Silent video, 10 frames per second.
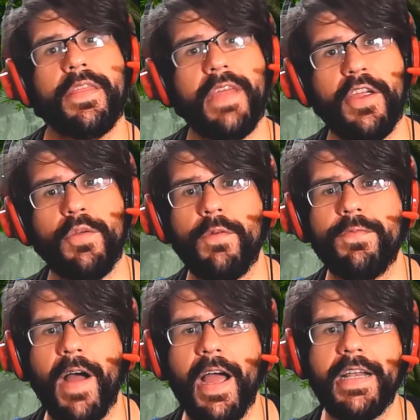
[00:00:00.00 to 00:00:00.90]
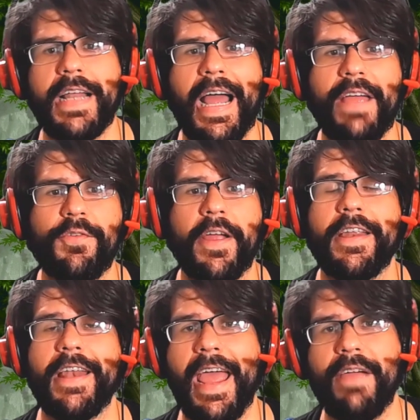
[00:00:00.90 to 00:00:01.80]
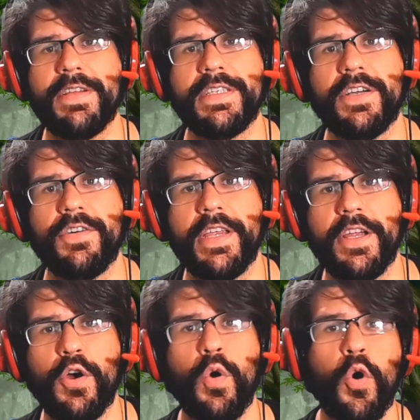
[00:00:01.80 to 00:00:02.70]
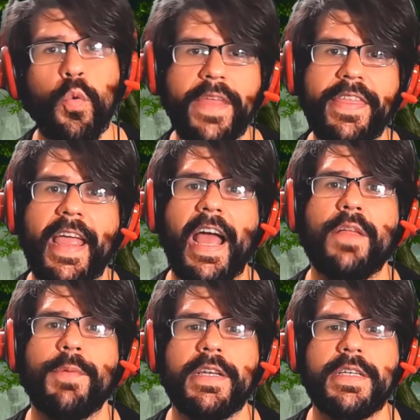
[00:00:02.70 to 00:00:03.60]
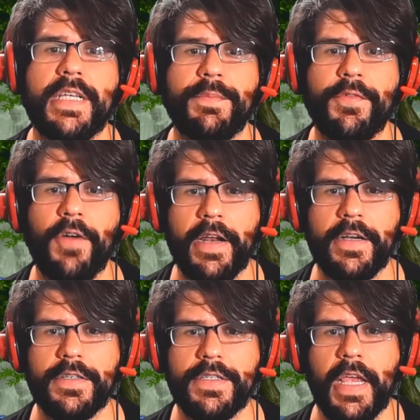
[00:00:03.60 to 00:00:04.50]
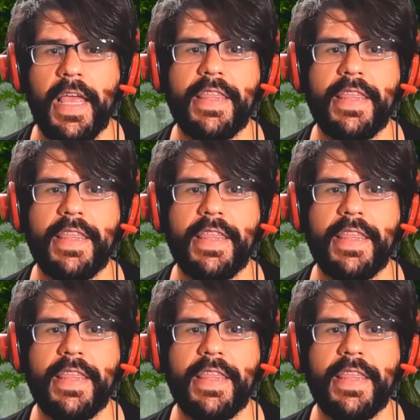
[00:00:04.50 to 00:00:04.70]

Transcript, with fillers: There you will find I've graded every single hero with a calibrated team of graders.